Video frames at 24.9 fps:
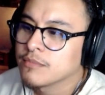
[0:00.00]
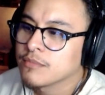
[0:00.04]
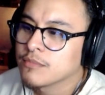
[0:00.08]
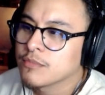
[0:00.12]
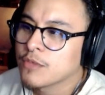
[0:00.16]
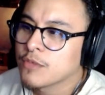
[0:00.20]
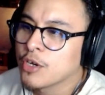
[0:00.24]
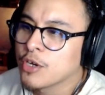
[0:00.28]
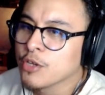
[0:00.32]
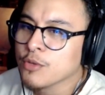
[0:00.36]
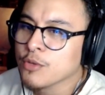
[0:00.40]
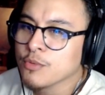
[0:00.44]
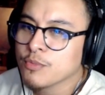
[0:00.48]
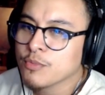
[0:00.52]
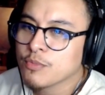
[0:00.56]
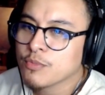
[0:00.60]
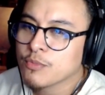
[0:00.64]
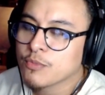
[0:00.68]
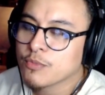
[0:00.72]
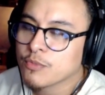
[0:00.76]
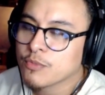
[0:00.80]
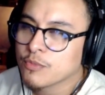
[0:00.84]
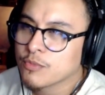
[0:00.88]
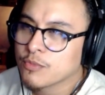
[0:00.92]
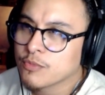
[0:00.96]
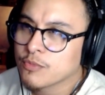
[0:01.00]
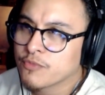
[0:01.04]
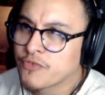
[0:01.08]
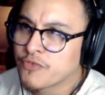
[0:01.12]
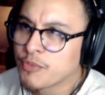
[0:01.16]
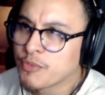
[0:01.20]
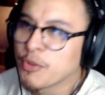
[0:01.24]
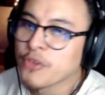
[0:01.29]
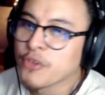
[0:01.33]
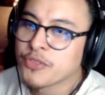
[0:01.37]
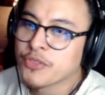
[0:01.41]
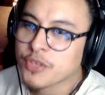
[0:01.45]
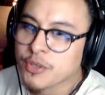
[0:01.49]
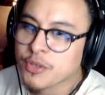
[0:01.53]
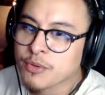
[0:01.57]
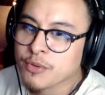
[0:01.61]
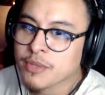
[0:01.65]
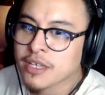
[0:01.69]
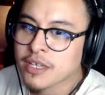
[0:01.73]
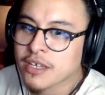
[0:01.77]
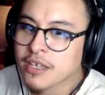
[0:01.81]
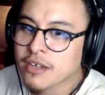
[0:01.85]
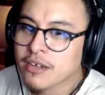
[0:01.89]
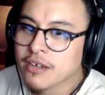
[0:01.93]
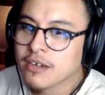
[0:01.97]
are you for both of you?
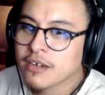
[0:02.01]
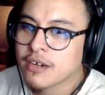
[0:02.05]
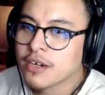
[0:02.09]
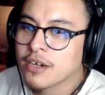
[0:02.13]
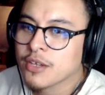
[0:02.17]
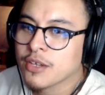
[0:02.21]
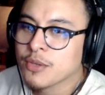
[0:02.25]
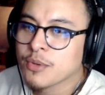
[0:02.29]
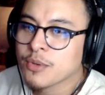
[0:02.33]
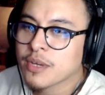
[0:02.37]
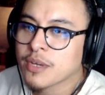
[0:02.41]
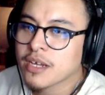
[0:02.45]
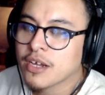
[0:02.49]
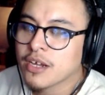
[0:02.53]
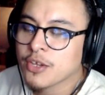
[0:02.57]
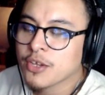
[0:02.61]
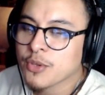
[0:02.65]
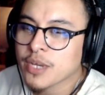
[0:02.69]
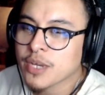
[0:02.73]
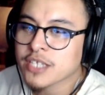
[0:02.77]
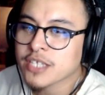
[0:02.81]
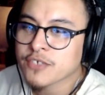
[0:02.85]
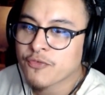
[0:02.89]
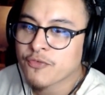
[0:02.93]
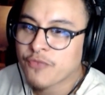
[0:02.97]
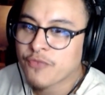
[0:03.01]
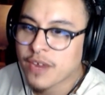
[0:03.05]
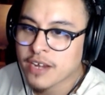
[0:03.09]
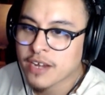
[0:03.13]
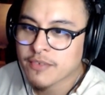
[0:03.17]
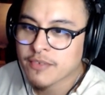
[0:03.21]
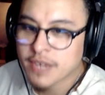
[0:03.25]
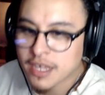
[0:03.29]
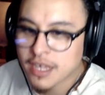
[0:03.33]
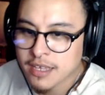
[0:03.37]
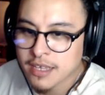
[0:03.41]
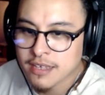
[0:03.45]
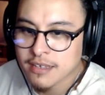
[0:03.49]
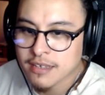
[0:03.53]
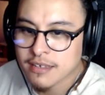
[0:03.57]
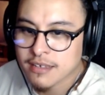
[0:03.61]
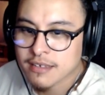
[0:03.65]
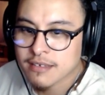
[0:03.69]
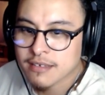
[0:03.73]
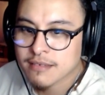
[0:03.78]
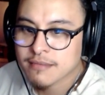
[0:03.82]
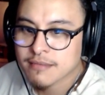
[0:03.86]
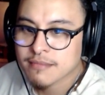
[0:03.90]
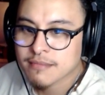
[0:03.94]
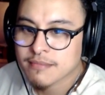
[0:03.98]
Like, are you are you guys afraid of dying?
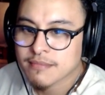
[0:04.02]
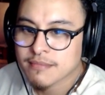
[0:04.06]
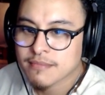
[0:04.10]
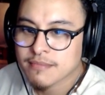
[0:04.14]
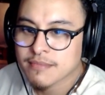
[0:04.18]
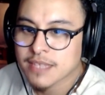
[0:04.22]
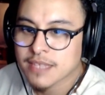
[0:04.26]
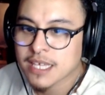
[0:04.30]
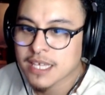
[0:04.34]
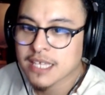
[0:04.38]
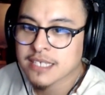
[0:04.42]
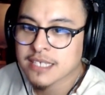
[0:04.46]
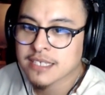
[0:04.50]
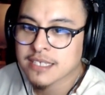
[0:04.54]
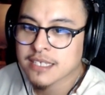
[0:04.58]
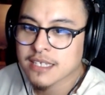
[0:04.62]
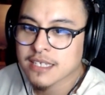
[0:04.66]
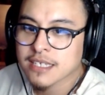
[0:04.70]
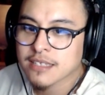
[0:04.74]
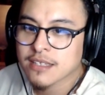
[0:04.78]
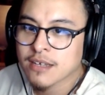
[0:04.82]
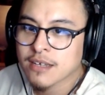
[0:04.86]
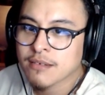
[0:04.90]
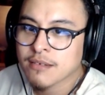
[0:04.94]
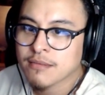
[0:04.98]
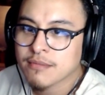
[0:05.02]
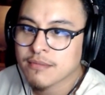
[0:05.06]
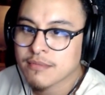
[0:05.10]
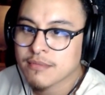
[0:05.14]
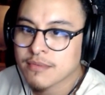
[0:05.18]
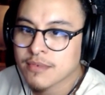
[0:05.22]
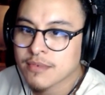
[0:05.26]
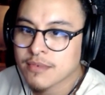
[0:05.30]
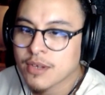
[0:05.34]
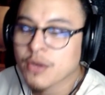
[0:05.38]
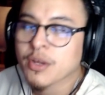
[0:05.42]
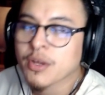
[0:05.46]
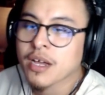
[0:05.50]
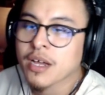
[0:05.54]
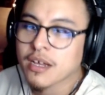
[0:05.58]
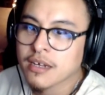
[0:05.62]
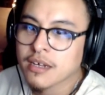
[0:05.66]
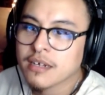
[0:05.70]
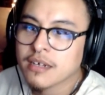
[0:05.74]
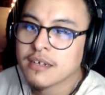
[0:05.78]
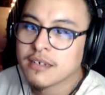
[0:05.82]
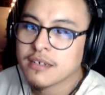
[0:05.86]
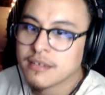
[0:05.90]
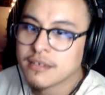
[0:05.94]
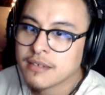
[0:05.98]
No. Like, is no. no? Okay.
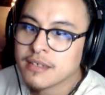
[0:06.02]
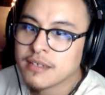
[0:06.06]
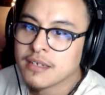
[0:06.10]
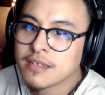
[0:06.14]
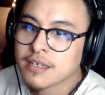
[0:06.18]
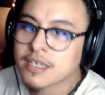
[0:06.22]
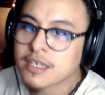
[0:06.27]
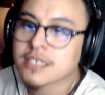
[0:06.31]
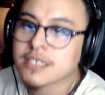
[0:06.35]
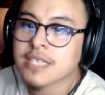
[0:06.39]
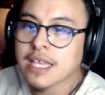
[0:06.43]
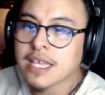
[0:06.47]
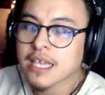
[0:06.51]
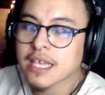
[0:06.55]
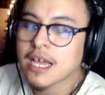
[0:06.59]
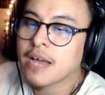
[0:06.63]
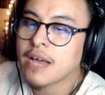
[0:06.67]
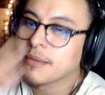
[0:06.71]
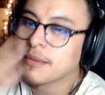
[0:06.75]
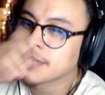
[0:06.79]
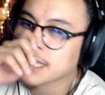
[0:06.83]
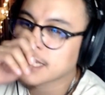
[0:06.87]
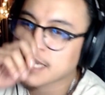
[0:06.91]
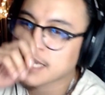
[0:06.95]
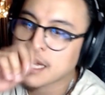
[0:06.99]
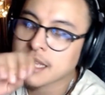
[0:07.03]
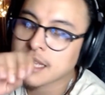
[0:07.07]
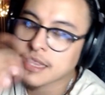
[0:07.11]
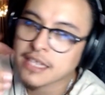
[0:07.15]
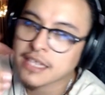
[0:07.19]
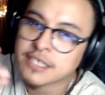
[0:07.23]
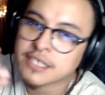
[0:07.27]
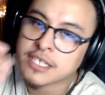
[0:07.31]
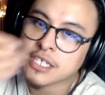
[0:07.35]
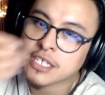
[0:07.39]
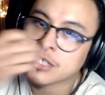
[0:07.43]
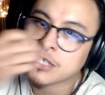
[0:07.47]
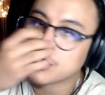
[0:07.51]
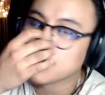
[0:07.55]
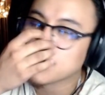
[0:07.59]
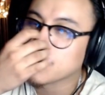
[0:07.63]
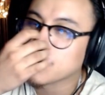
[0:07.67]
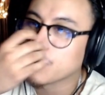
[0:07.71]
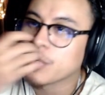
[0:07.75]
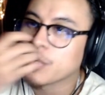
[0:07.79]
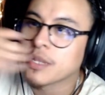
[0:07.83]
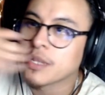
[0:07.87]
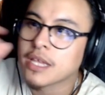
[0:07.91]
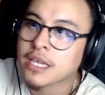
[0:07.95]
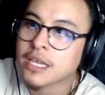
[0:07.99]
Because like I was like listening to
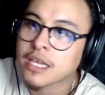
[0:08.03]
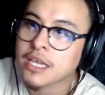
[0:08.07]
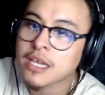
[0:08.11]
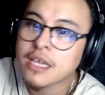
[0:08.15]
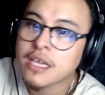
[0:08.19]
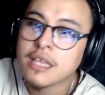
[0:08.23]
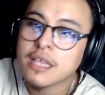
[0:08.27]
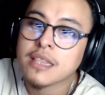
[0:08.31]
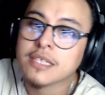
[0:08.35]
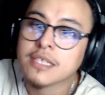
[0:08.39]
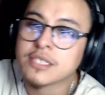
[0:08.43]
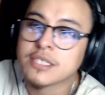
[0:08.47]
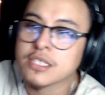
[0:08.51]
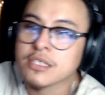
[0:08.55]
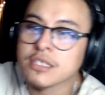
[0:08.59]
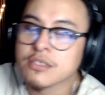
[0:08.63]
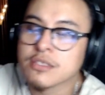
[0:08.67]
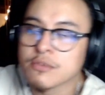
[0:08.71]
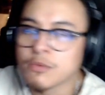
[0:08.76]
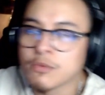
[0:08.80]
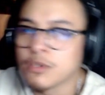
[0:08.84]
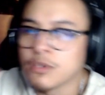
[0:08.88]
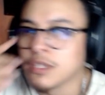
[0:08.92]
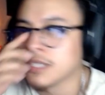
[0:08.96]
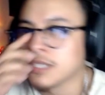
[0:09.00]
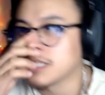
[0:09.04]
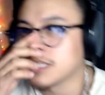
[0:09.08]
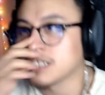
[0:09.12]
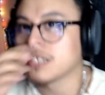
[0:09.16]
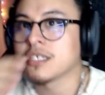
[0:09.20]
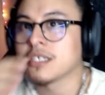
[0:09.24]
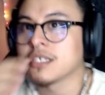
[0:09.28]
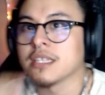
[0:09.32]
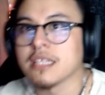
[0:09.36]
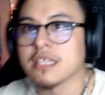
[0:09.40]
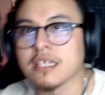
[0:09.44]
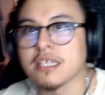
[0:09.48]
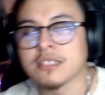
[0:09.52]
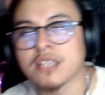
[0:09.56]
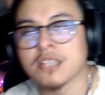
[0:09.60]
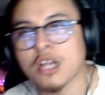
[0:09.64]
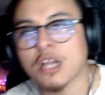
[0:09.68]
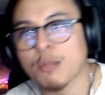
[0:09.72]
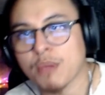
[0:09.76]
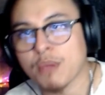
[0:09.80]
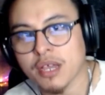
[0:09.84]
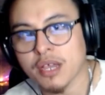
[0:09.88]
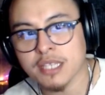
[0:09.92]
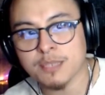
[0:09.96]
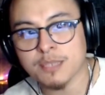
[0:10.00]
you and like listening well listening to Lee and talking
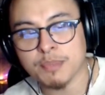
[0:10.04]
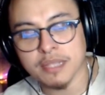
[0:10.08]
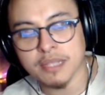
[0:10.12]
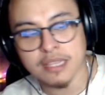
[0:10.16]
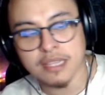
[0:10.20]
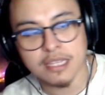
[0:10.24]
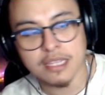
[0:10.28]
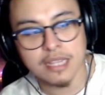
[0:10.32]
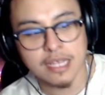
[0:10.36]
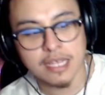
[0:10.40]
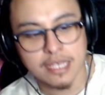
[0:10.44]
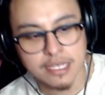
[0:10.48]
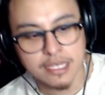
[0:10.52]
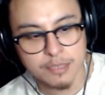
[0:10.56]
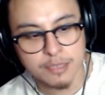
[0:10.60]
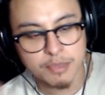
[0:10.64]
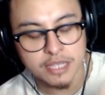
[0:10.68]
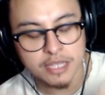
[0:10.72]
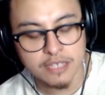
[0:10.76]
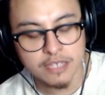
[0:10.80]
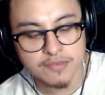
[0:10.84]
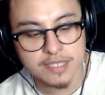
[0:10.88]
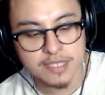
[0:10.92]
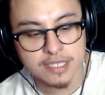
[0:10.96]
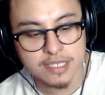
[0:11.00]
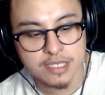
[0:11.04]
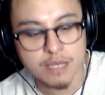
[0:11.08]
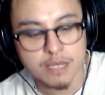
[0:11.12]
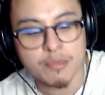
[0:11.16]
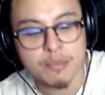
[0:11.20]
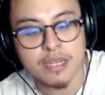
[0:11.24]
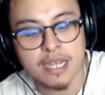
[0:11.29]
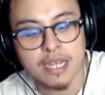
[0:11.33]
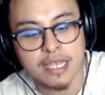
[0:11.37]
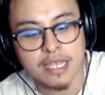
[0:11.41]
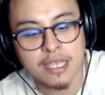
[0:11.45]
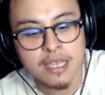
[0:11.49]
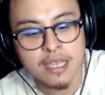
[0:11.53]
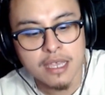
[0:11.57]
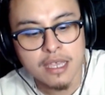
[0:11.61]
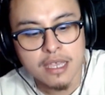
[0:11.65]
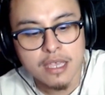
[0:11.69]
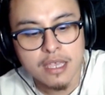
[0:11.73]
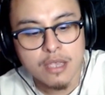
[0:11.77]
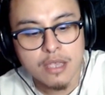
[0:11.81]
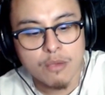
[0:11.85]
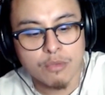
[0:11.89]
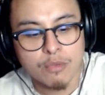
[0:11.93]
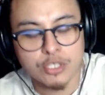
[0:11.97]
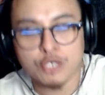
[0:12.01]
about his belief like his belief system and like
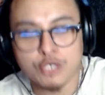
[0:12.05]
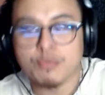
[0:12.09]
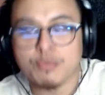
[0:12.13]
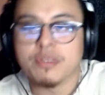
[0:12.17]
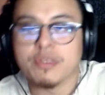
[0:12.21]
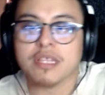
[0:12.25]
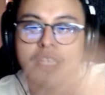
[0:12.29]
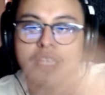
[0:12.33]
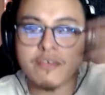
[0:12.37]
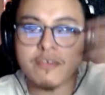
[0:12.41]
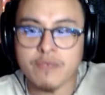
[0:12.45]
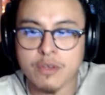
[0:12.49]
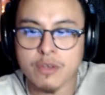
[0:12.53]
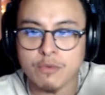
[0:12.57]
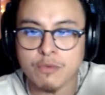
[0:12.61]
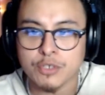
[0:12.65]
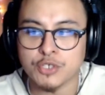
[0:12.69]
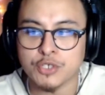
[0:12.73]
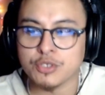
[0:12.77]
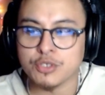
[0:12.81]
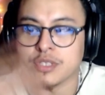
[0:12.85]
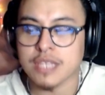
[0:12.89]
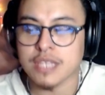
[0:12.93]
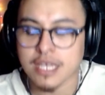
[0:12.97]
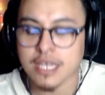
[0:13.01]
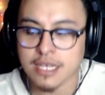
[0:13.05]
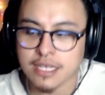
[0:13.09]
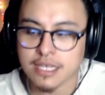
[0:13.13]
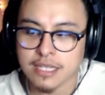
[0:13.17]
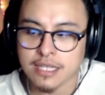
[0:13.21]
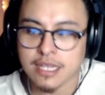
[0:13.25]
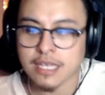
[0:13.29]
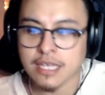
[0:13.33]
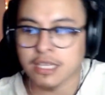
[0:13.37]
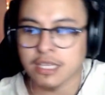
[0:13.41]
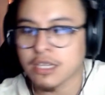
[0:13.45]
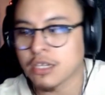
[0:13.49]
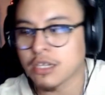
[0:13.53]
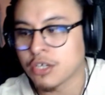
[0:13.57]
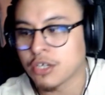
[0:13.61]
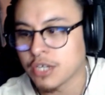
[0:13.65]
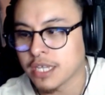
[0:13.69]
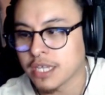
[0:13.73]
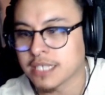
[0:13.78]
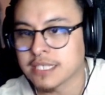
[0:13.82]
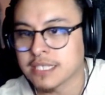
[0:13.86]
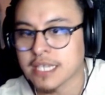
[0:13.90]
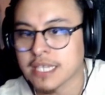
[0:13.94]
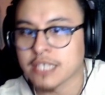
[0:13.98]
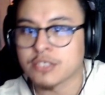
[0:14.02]
what you believe in, what you think like could
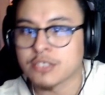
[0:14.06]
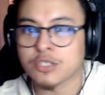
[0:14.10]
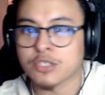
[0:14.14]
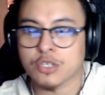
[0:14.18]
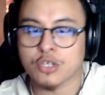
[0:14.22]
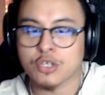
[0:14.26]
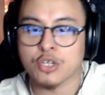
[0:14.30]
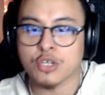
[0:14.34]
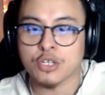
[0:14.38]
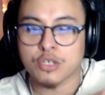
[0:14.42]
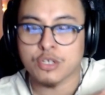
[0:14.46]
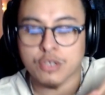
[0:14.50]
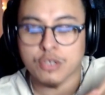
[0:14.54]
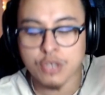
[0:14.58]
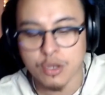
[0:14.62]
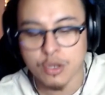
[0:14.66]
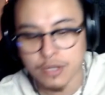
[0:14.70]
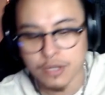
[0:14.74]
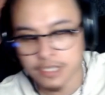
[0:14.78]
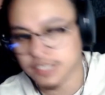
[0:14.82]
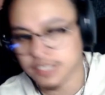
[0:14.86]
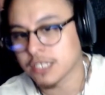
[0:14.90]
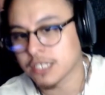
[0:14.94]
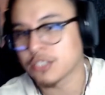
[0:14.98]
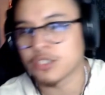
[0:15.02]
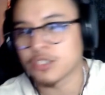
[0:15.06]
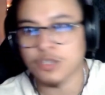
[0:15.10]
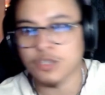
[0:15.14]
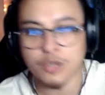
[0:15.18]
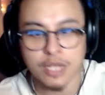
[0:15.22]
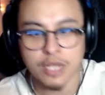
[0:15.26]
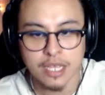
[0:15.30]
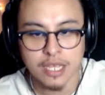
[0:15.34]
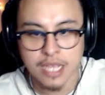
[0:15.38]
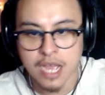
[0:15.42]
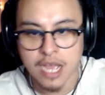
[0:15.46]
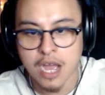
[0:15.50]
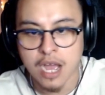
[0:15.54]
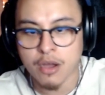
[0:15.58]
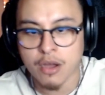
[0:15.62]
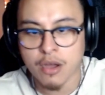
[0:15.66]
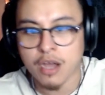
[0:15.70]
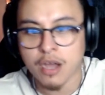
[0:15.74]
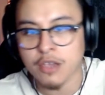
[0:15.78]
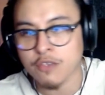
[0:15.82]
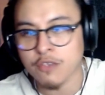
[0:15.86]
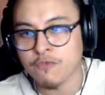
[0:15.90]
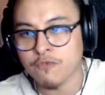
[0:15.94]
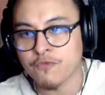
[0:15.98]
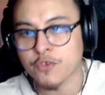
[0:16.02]
exist or could coexist or like how
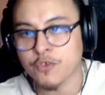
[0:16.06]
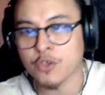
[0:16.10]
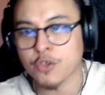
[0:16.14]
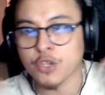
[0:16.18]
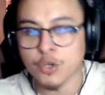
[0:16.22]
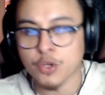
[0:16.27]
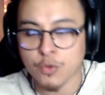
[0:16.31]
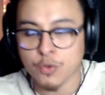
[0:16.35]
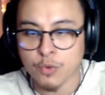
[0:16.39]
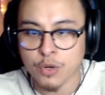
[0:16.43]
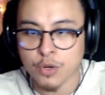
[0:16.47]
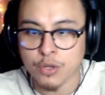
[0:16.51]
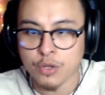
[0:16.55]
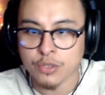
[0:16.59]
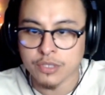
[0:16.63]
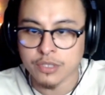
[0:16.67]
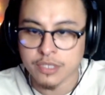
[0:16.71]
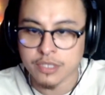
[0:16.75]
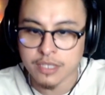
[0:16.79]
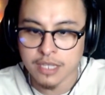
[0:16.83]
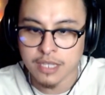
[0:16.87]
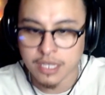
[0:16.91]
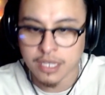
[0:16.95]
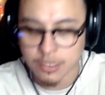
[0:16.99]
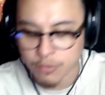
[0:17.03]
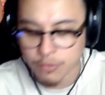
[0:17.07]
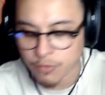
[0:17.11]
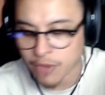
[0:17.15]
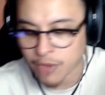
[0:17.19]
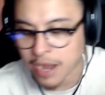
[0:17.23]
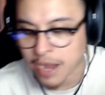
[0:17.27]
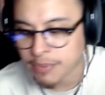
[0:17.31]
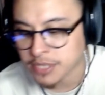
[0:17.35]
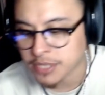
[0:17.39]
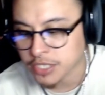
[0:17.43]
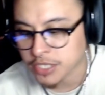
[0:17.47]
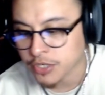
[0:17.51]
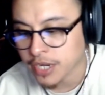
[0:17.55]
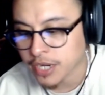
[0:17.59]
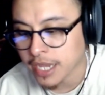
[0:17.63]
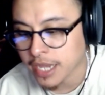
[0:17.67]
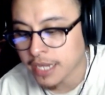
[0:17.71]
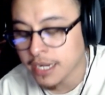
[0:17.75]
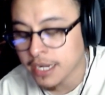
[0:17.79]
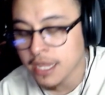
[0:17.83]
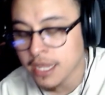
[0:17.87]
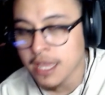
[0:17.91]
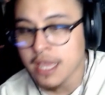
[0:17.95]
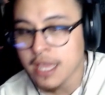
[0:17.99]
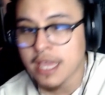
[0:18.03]
how you feel your world like wraps in your
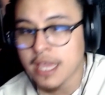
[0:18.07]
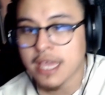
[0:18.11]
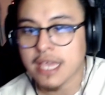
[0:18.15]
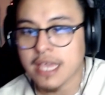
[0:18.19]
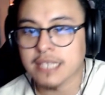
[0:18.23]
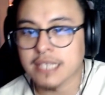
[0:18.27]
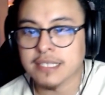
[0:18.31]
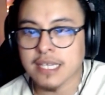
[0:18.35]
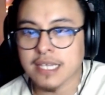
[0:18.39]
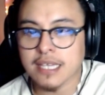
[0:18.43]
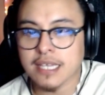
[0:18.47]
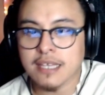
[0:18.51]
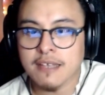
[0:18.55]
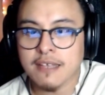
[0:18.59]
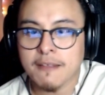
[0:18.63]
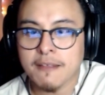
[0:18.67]
head is like